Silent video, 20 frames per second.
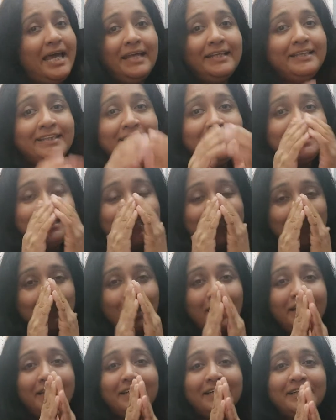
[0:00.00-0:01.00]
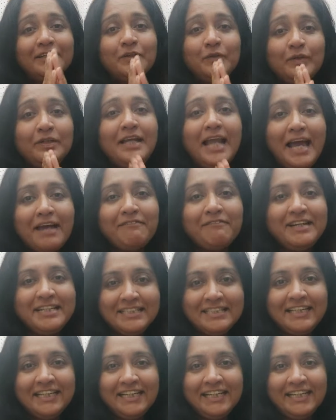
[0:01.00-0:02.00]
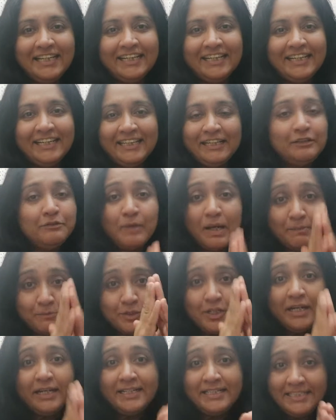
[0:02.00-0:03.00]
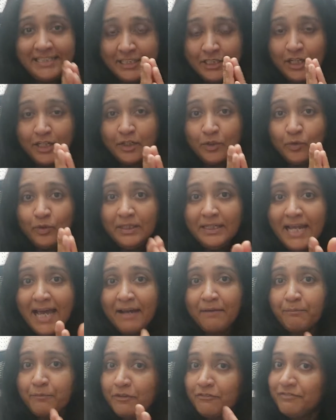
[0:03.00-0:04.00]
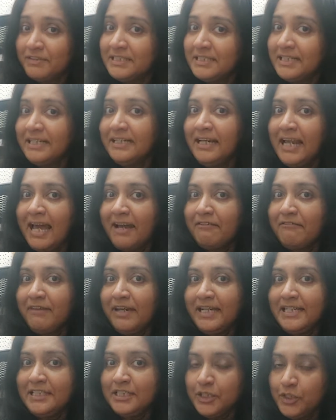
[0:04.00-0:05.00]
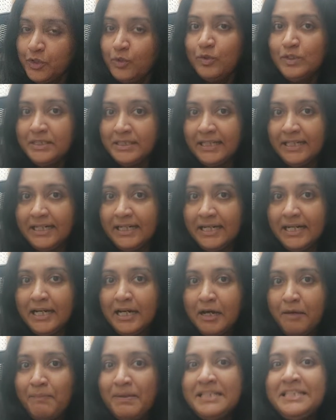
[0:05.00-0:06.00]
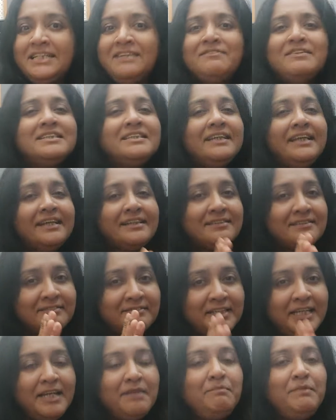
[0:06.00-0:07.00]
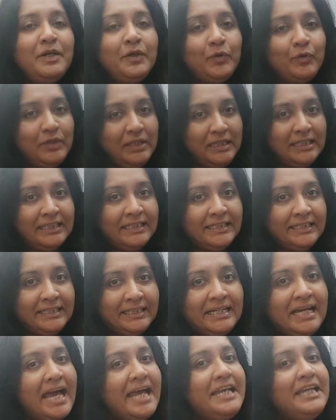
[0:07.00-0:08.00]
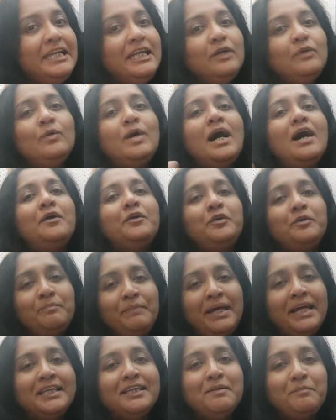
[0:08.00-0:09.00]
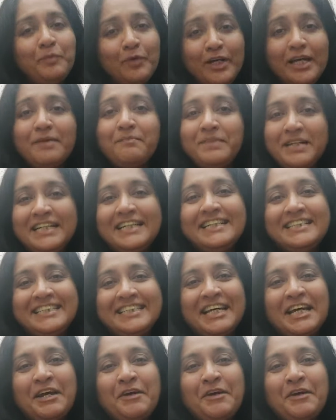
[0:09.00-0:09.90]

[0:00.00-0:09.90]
This is not a good language learner. I'm sorry, it's not a good proficient language user, but she was an extremely good learner and knew how to make the poem hers.